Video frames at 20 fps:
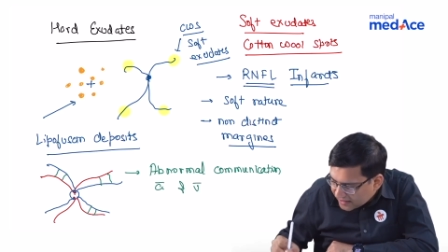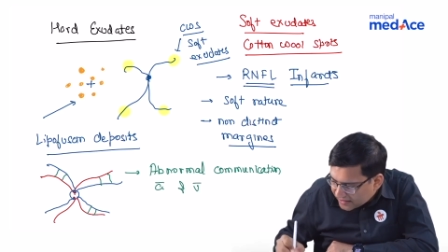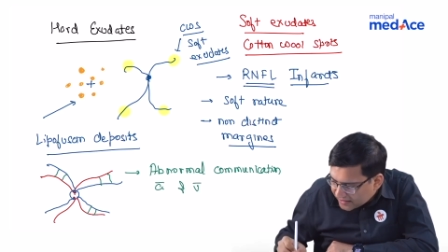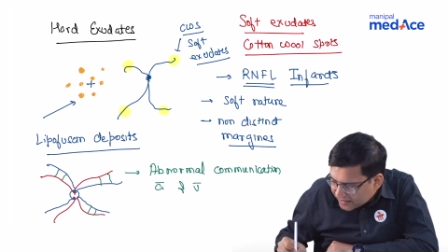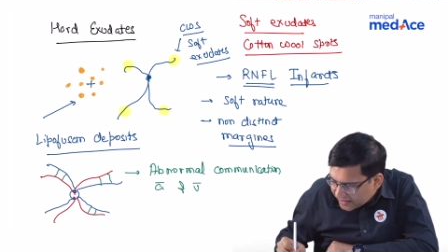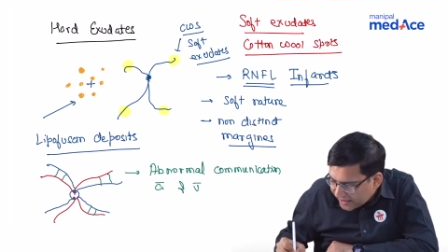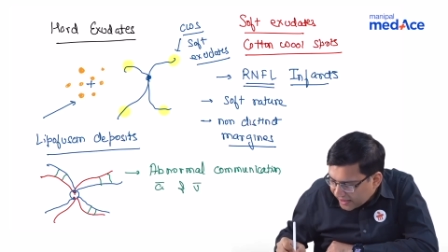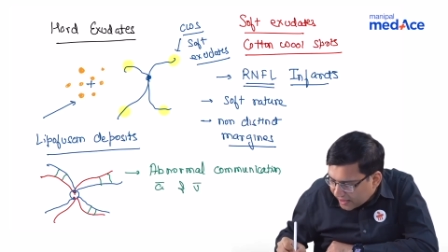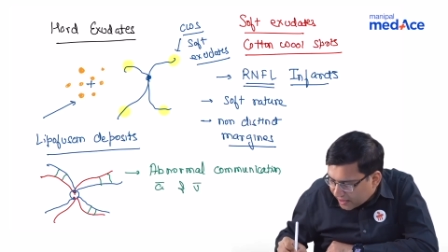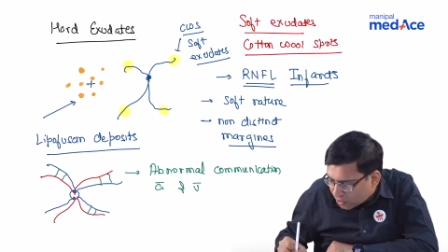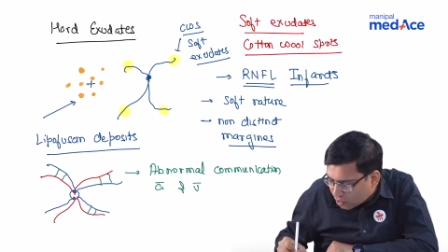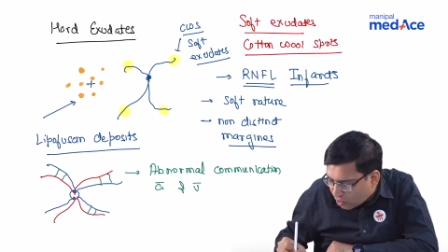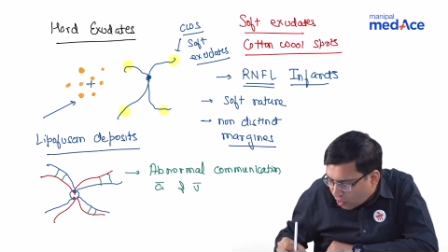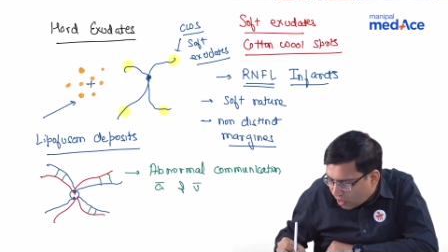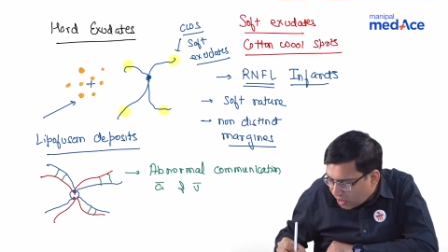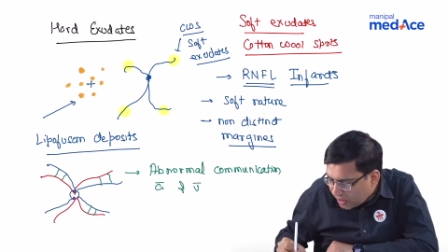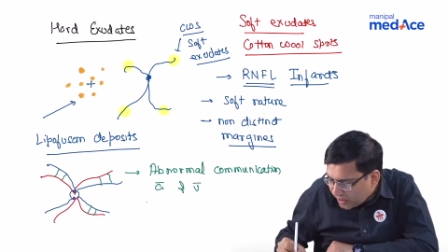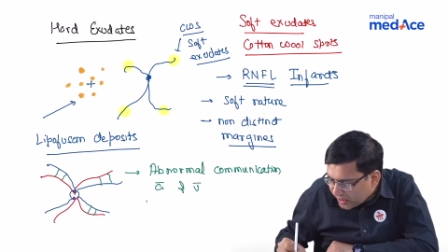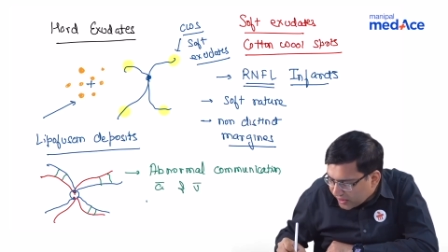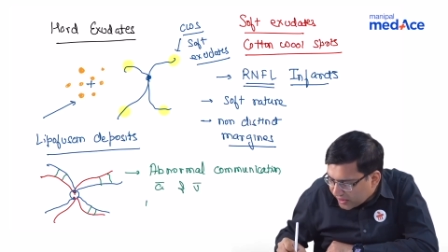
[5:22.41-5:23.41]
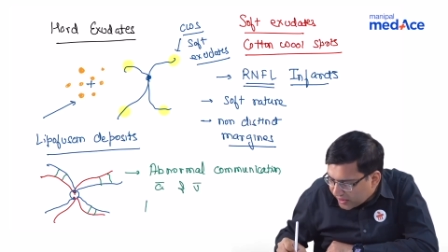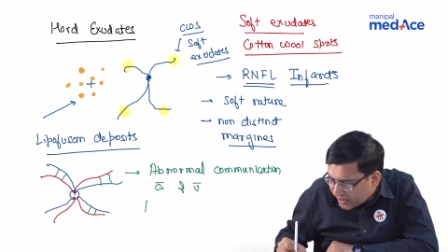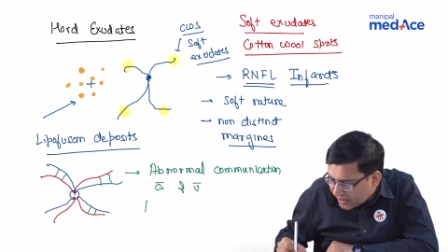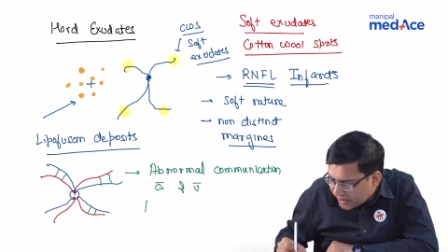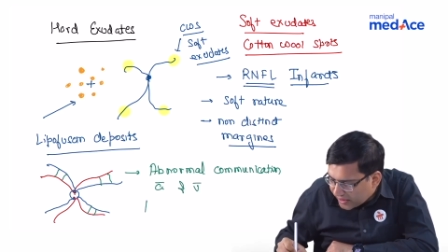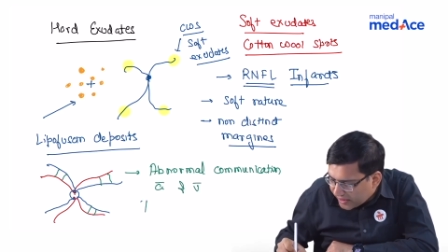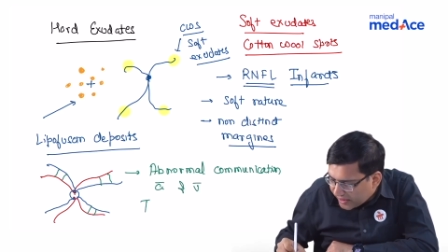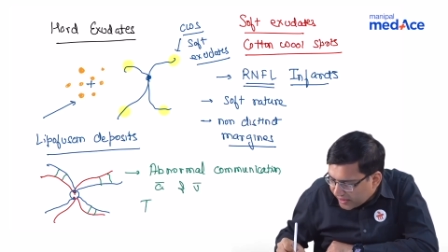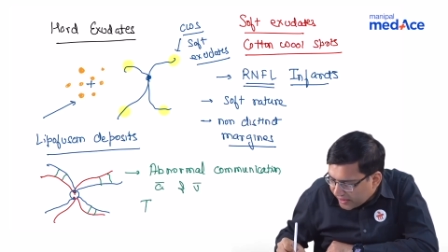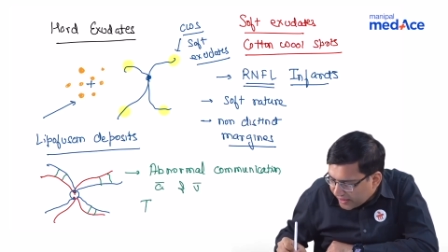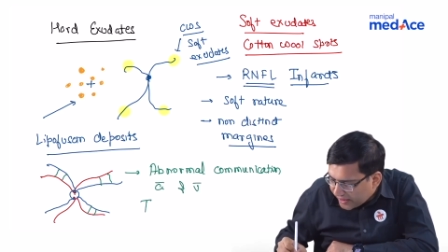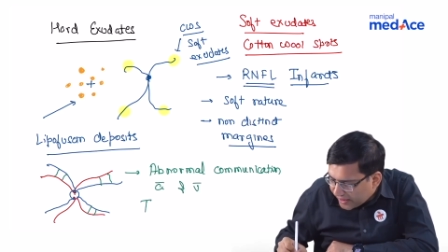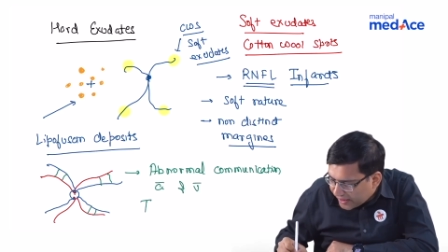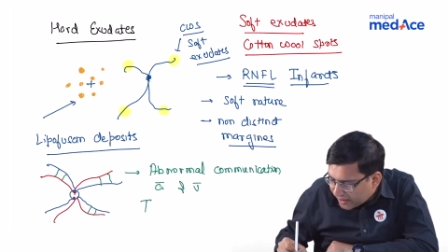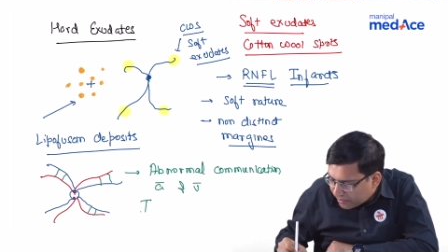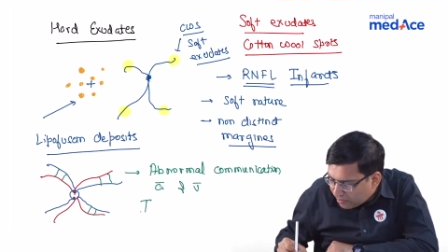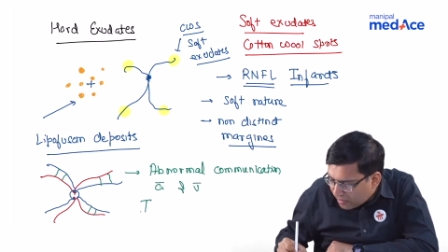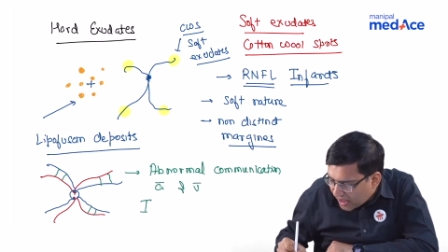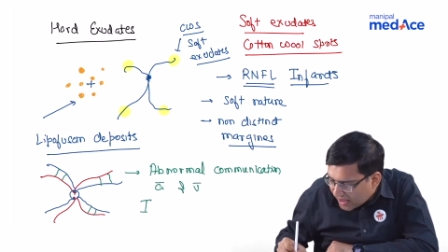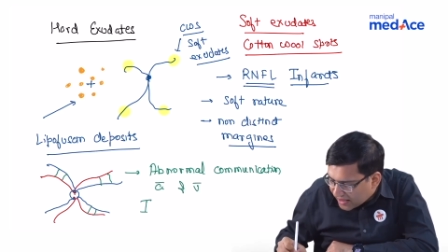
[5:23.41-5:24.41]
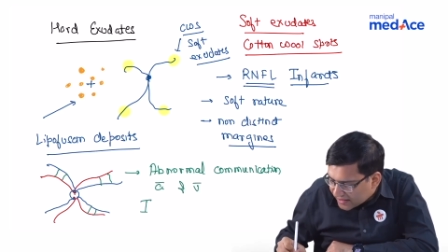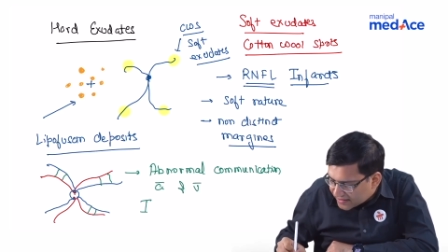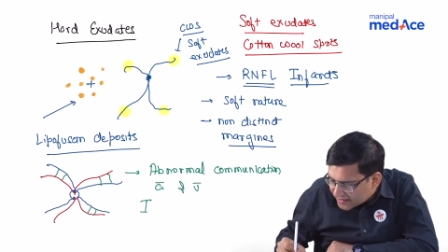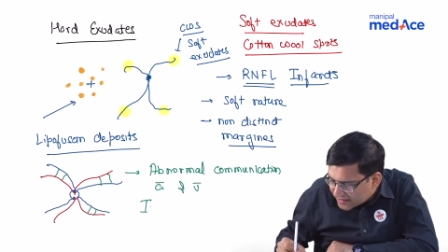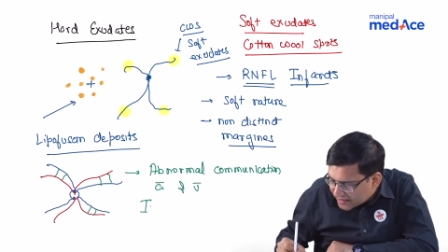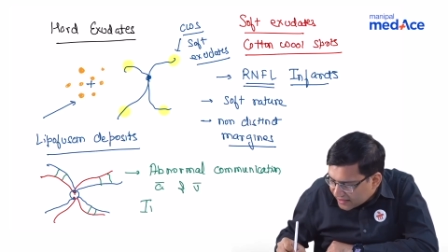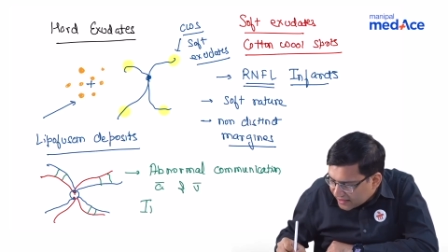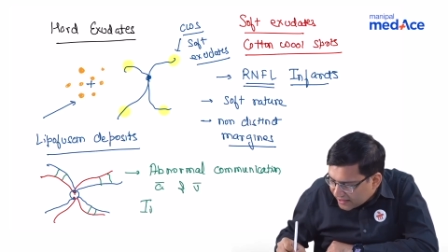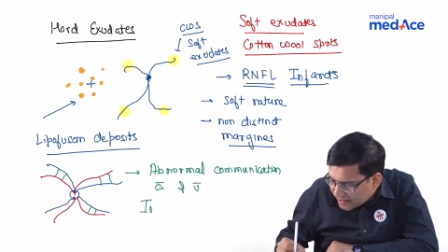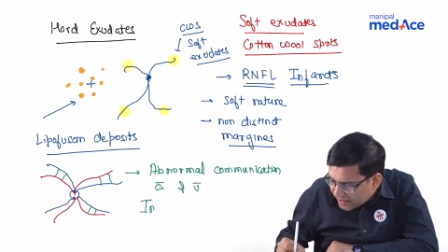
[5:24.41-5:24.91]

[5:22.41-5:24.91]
They are called IRMAs,